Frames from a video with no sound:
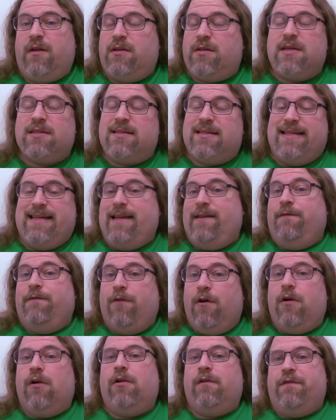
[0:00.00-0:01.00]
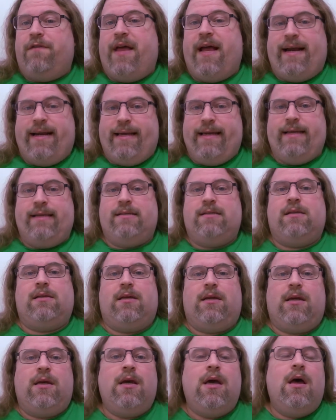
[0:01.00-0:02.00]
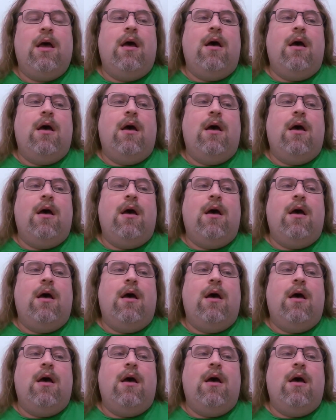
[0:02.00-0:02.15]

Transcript: It doesn't evolve that easily.